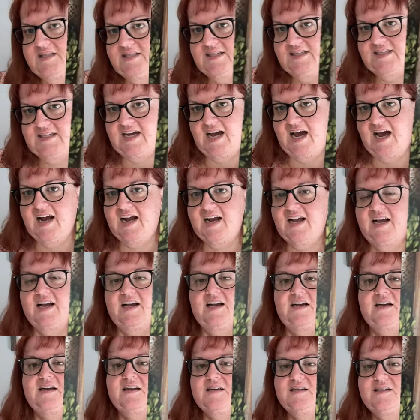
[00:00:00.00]
darker
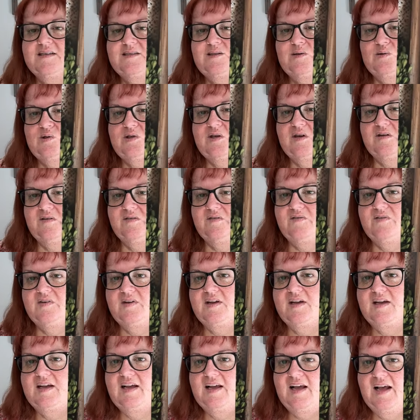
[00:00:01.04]
sort of
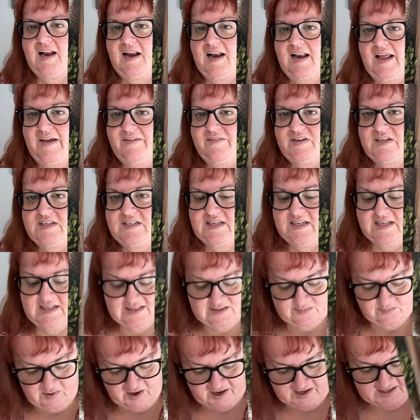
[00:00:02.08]

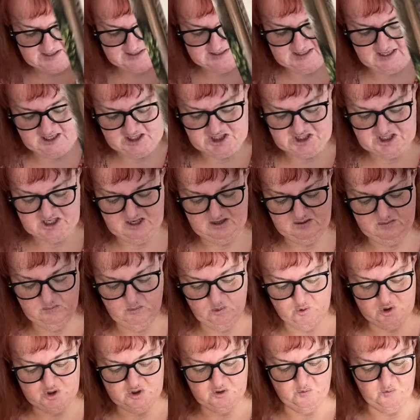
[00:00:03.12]
lavenders. Mine is edging
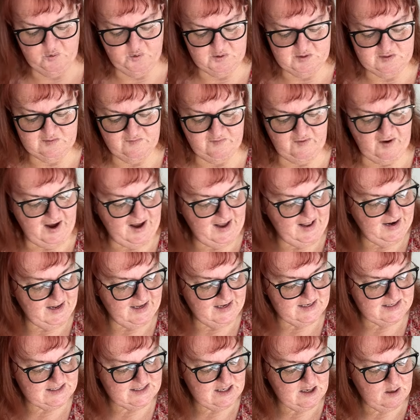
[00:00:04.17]
more towards
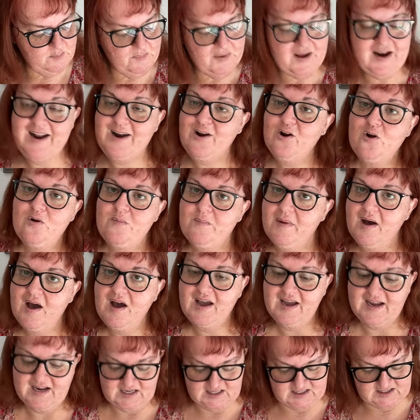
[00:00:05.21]
violet, but I don't
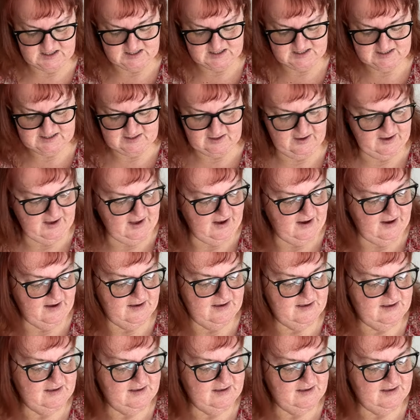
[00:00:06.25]
mind. So yeah,